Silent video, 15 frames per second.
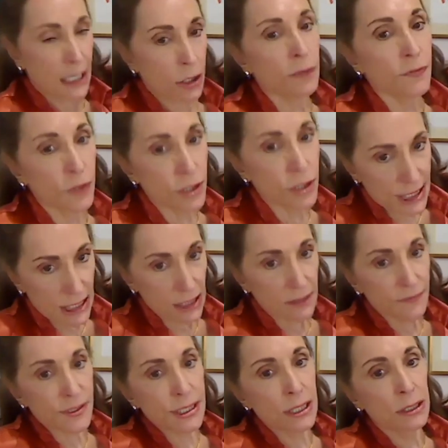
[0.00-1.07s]
of
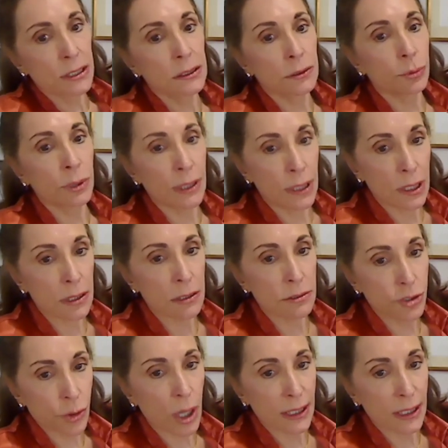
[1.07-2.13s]
ourselves. We
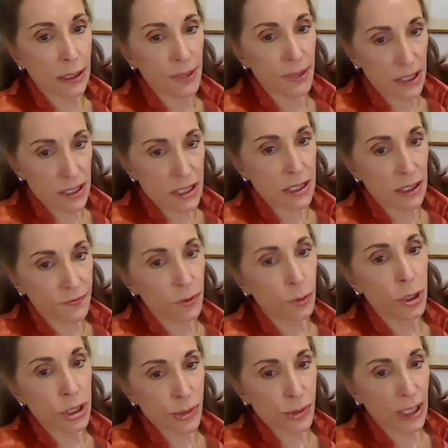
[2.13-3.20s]
try to be as self-aware
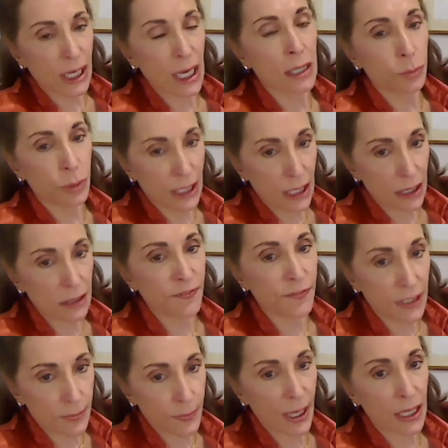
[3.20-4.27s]
as we can. We get
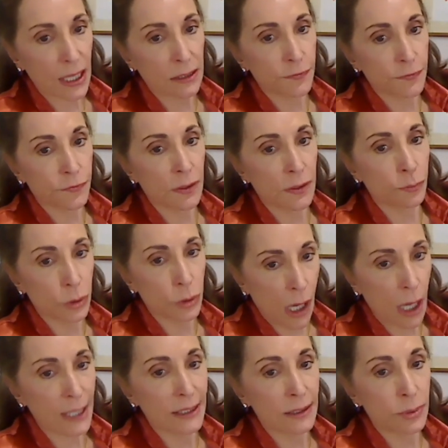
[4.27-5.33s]
feedback from
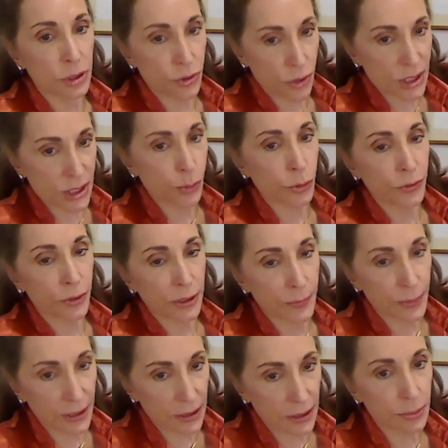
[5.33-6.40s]
reliable, trustworthy
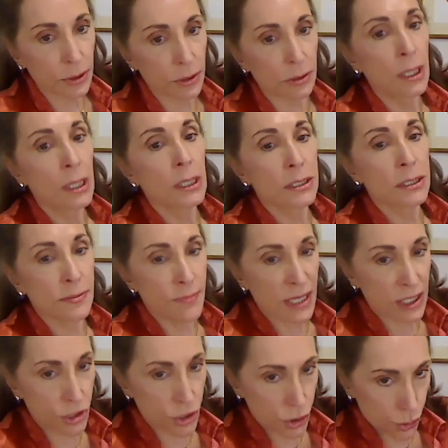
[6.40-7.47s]
people to make
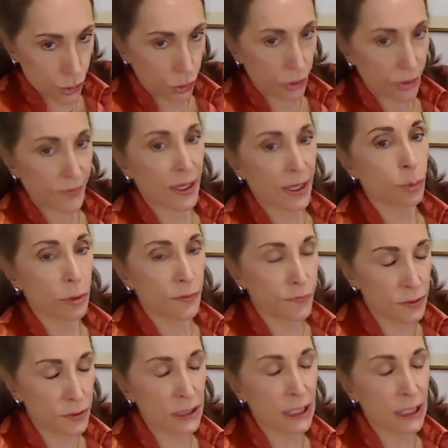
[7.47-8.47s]
sure that we're fully